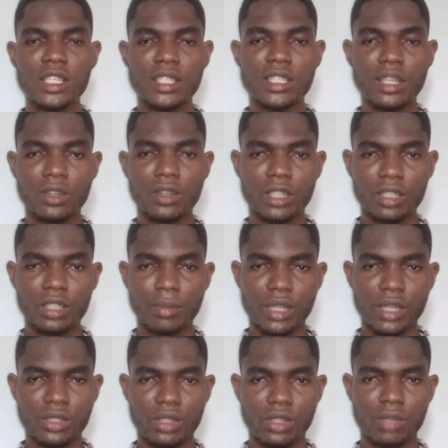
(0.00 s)

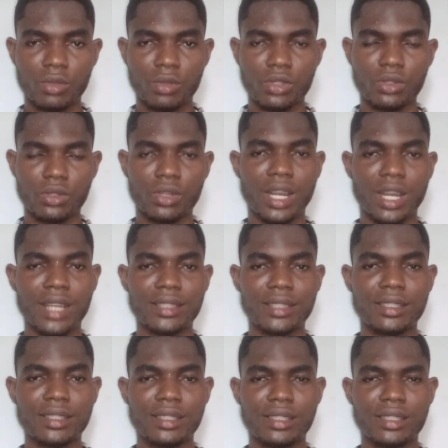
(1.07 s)
sternocleidomastoid muscle
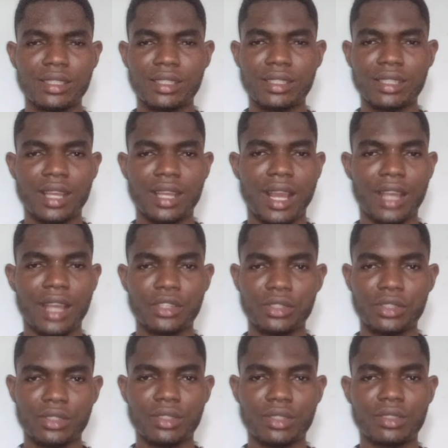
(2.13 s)
has
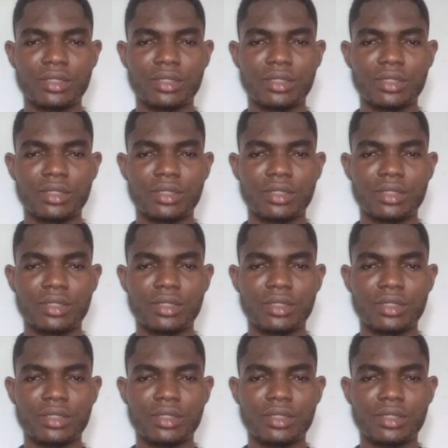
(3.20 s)
action.